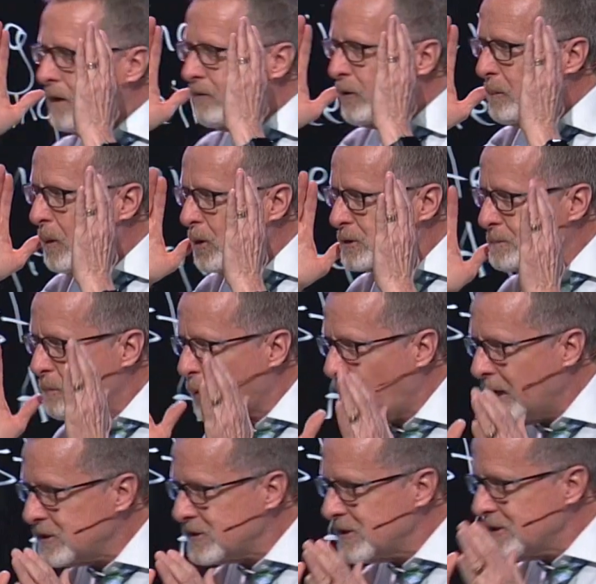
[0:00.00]
of the most
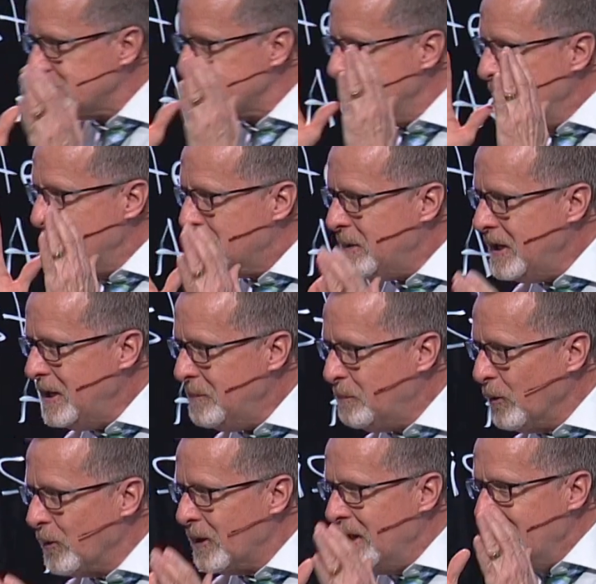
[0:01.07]
precious
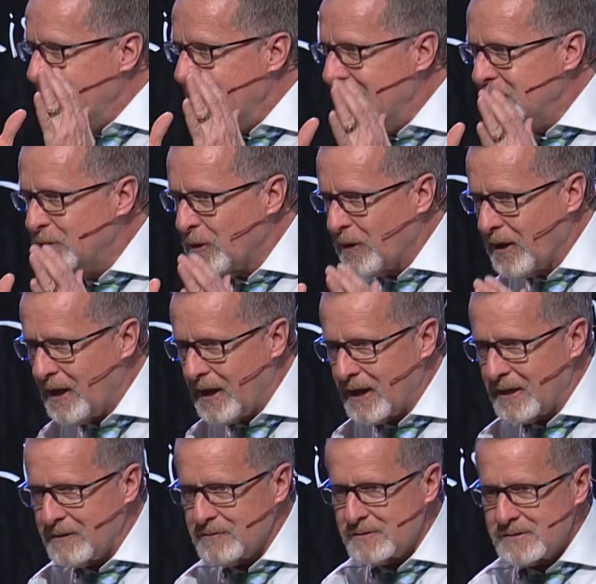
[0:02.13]
people in your
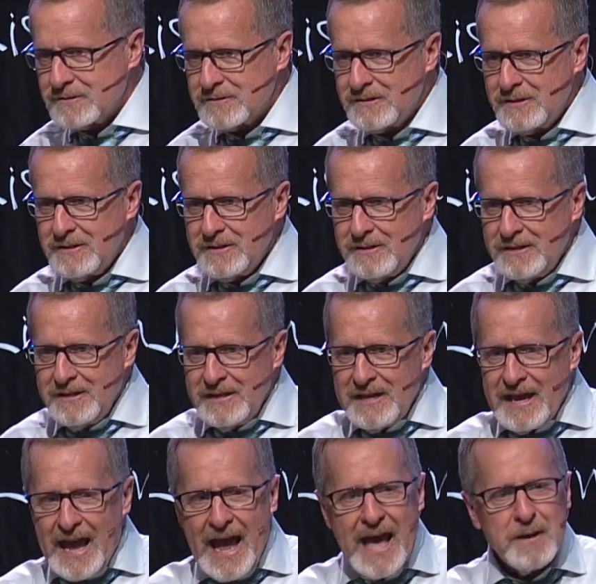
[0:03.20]
lives.
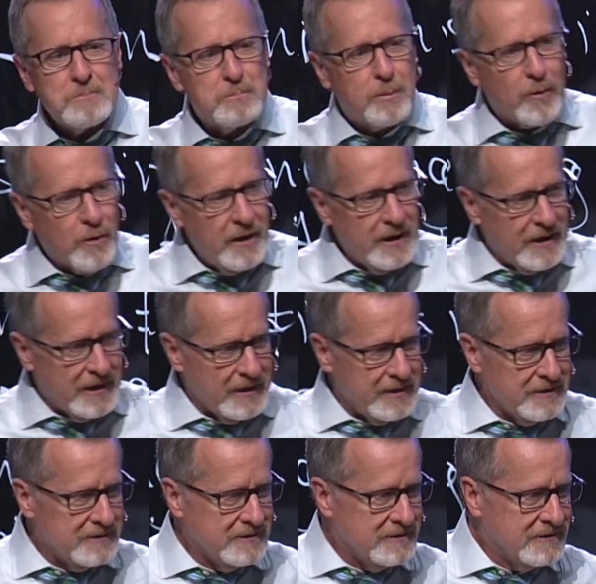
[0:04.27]
And pray
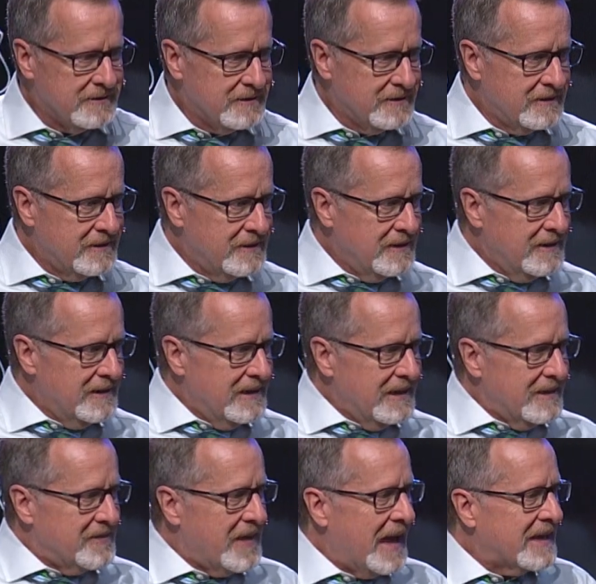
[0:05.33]

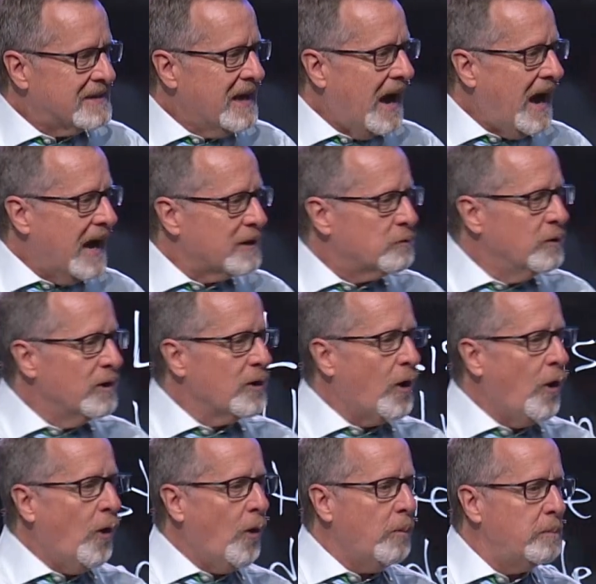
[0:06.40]
that God will
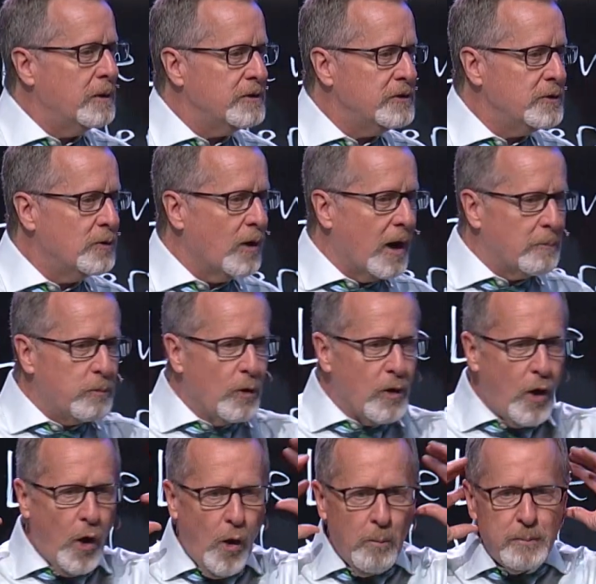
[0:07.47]
open you up, will
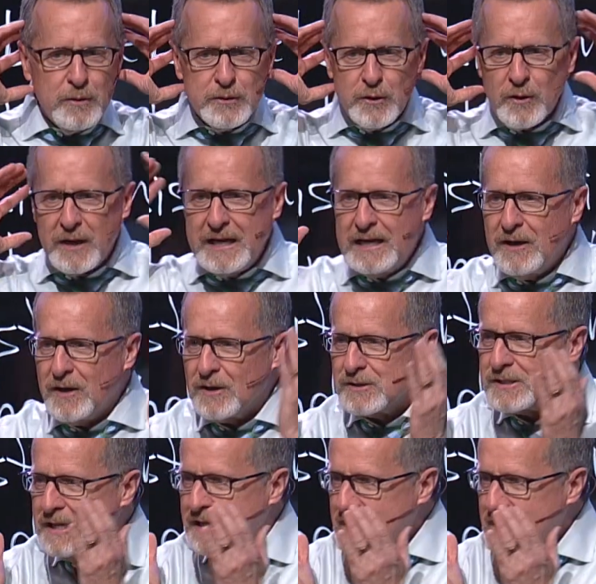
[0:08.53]
open your ears,